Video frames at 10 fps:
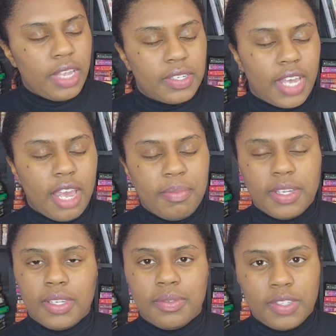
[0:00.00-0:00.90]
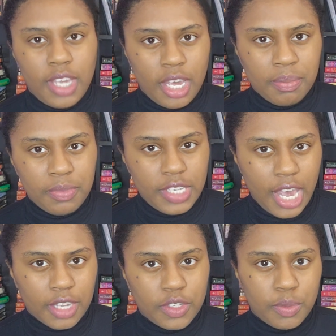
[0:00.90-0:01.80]
This can be
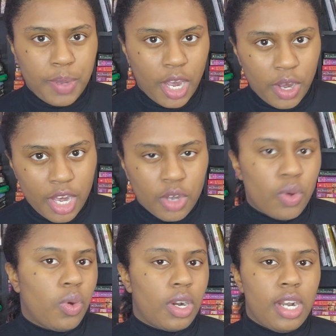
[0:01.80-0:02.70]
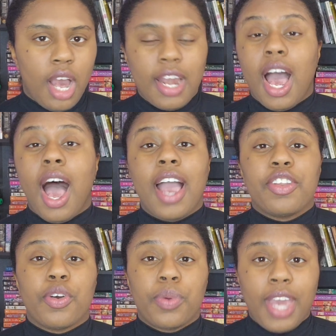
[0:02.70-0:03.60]
same-sex pairing or not. I
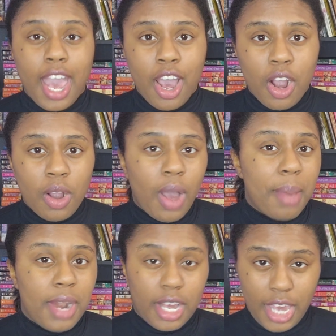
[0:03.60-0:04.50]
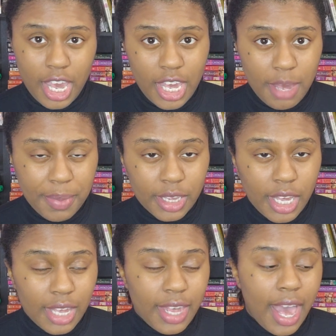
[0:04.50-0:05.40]
don't care. I'm not gatekeeping
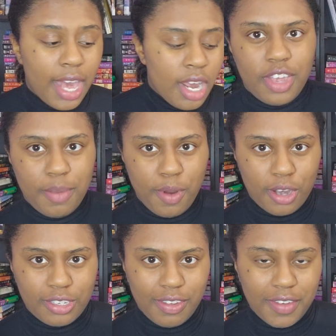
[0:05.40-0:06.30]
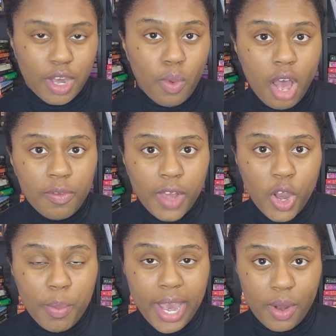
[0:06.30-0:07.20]
like that. The Perks of Loving a
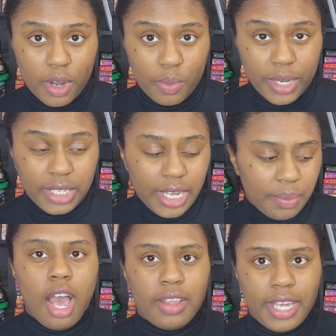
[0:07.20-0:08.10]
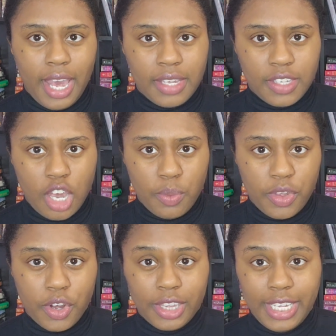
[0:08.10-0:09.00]
Wallflower by Erica Ridley. A Liaison
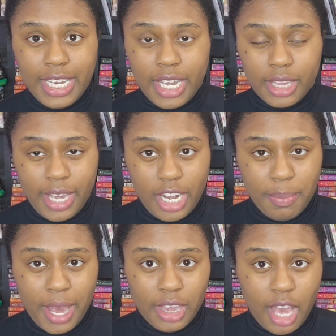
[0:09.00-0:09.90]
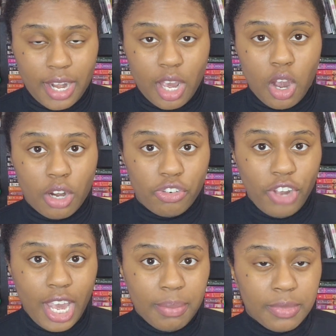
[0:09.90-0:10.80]
with Her Leading Lady by Lottie R.
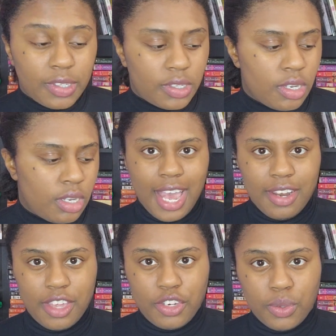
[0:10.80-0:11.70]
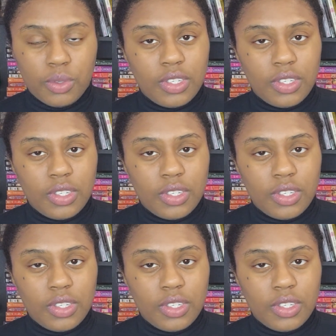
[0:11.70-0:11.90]
James. And The Duke's